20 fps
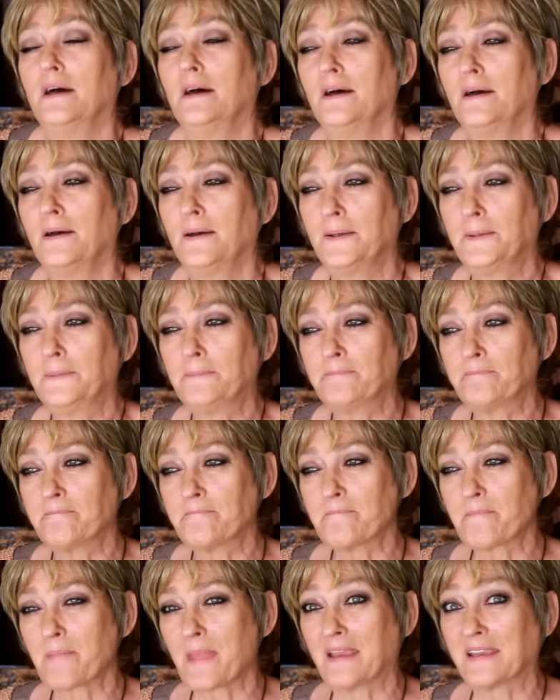
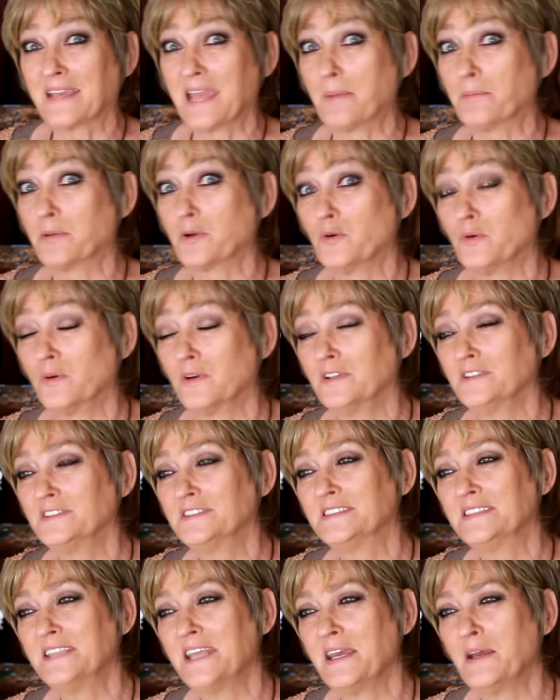
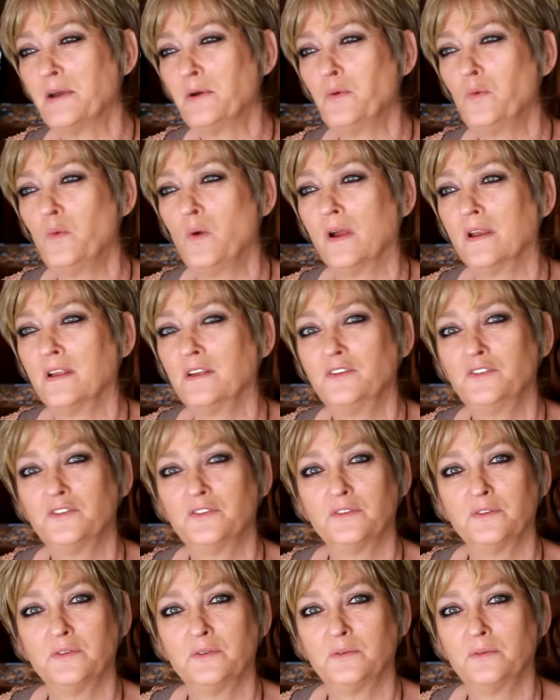Capricorns now wanting
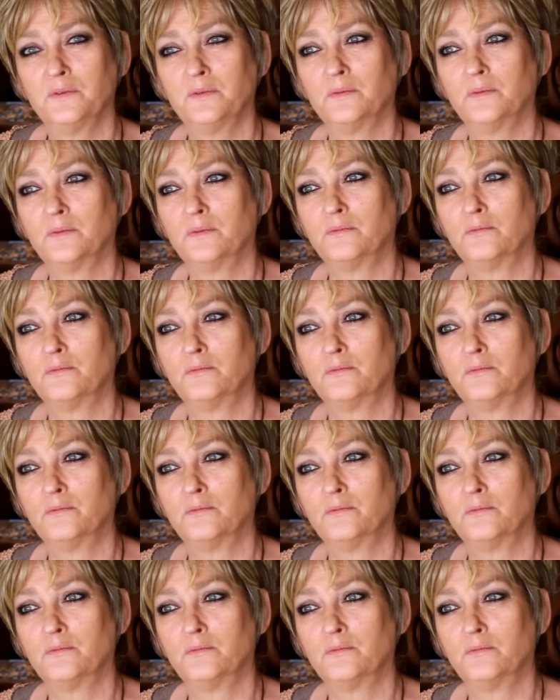to